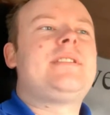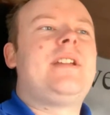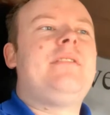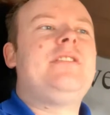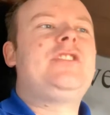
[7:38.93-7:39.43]

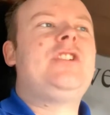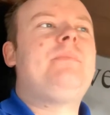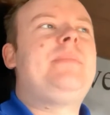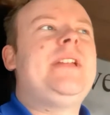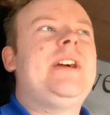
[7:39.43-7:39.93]
it
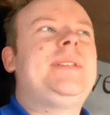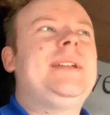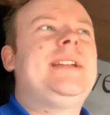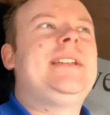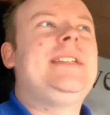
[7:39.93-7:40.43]
should be, I
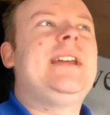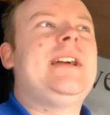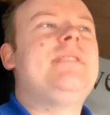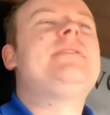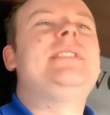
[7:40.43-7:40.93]
think,
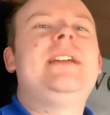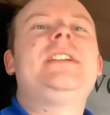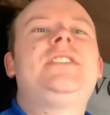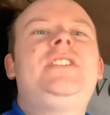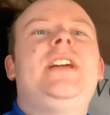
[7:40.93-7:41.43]
yeah, it was the
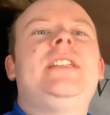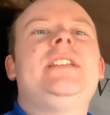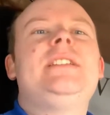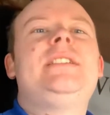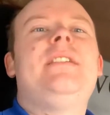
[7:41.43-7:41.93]
next gen
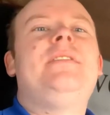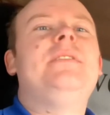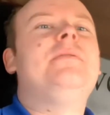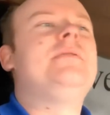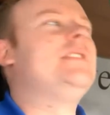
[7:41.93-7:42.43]
he's definitely
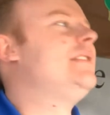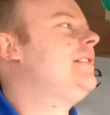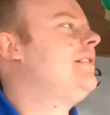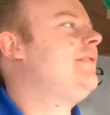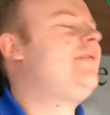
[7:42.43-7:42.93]
ordered.
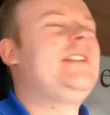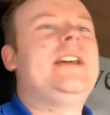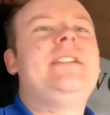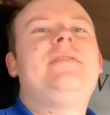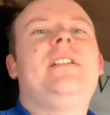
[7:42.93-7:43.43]

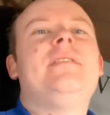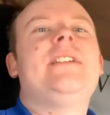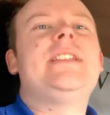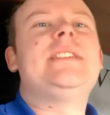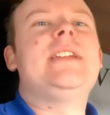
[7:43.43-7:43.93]
V8
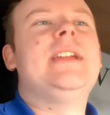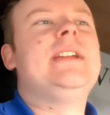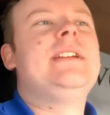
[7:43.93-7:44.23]
580.